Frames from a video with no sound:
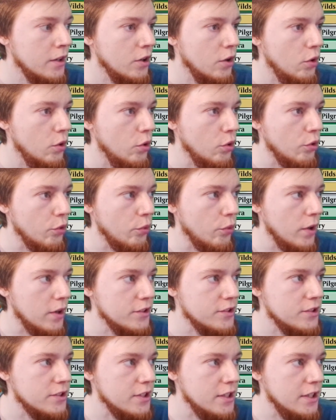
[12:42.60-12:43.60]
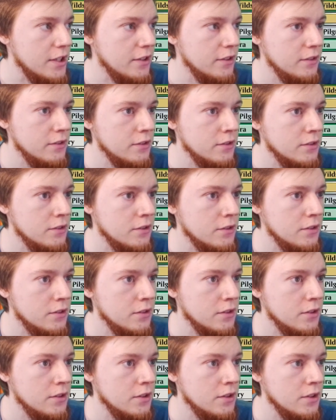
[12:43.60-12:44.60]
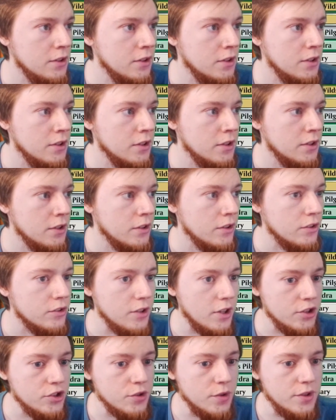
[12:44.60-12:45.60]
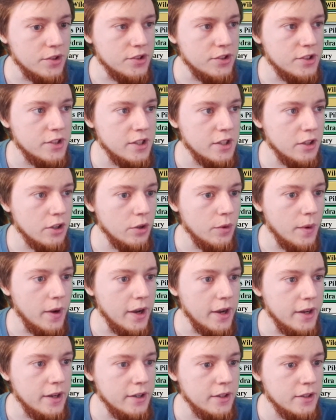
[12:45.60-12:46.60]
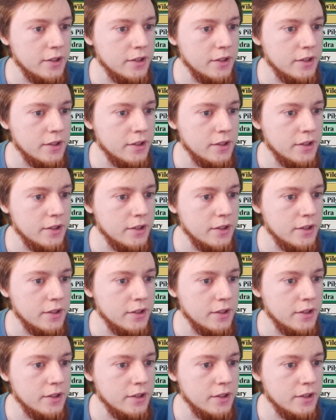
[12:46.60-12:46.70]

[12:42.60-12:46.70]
Old Rutstein. It's also a Seal Away.